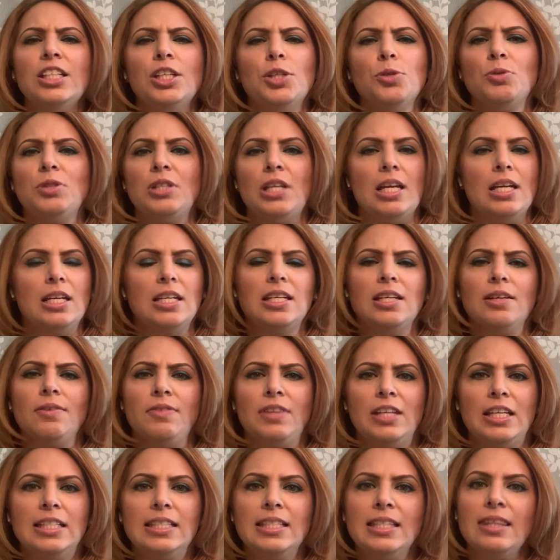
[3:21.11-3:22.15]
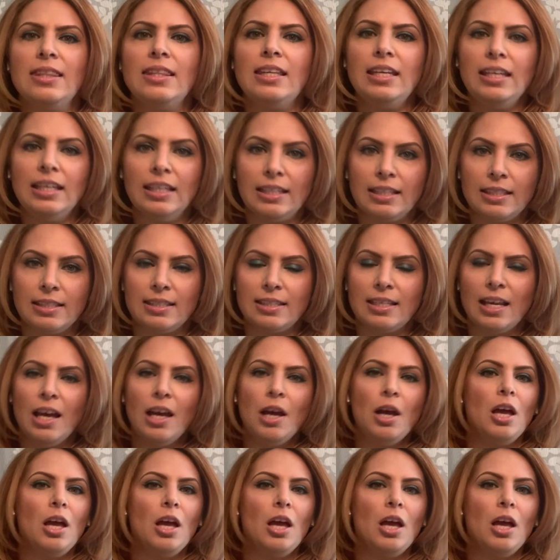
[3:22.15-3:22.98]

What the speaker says: use any of these things.